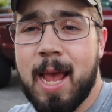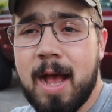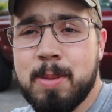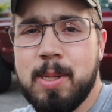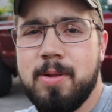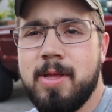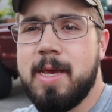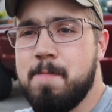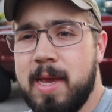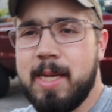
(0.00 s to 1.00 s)
absolutely
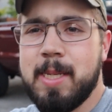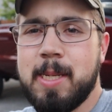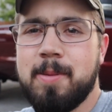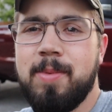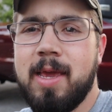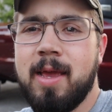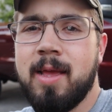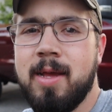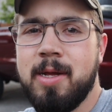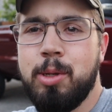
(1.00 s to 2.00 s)
amazing to me
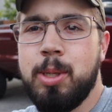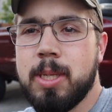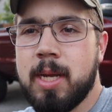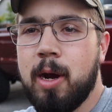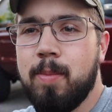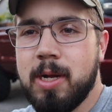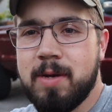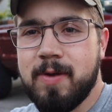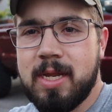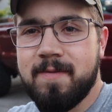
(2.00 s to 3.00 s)
just how much
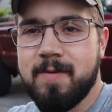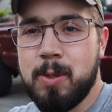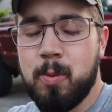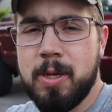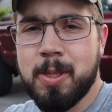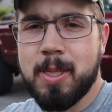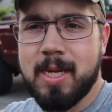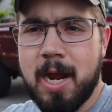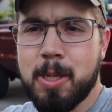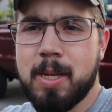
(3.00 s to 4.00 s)
of a difference wheels and
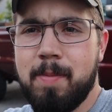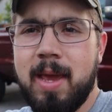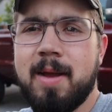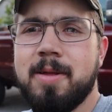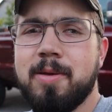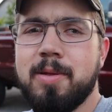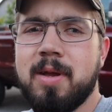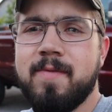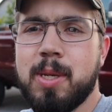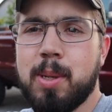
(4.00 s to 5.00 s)
tires can make on the
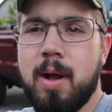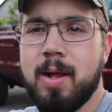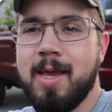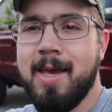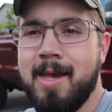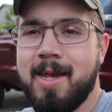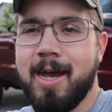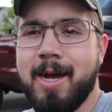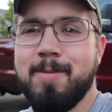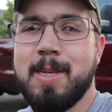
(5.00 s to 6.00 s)
look of a truck.
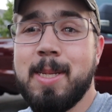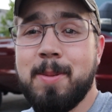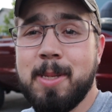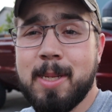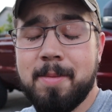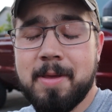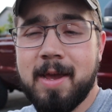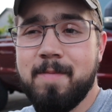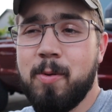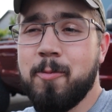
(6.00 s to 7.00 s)
This has been something
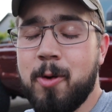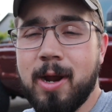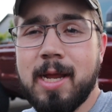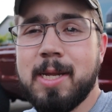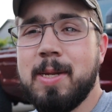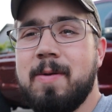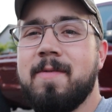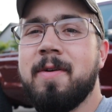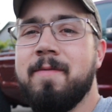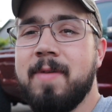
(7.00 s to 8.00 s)
I've been wanting to do
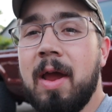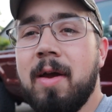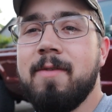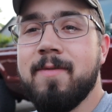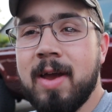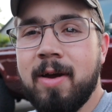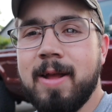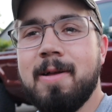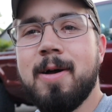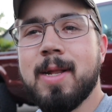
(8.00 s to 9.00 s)
for a
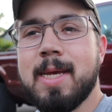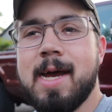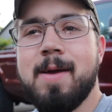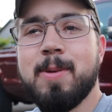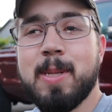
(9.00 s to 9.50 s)
very long time.